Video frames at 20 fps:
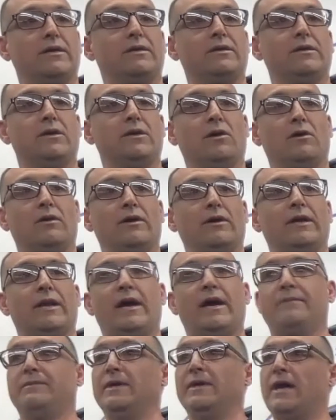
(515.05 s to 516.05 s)
You know, and
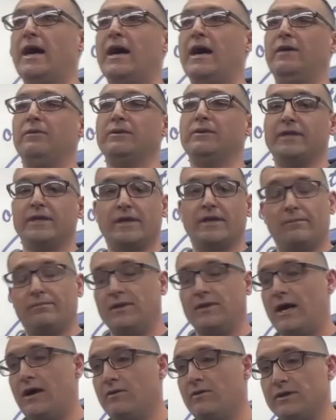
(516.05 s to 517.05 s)
I'd be high within a
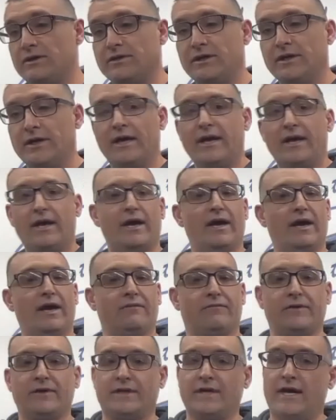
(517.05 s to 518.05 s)
couple hours
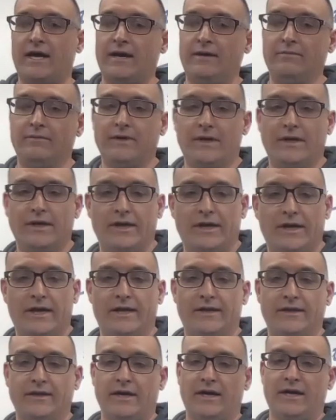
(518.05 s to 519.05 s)
every time.
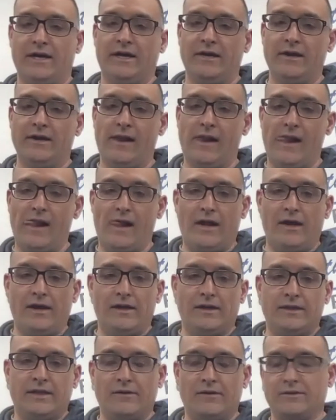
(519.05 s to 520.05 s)
And that
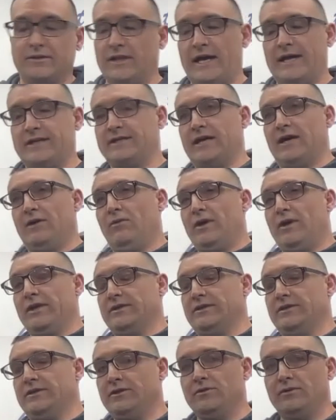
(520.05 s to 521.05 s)
was the last thing I wanted
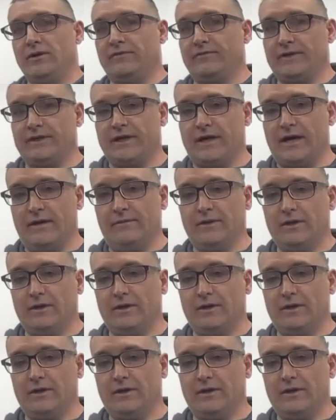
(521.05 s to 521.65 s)
to do every time.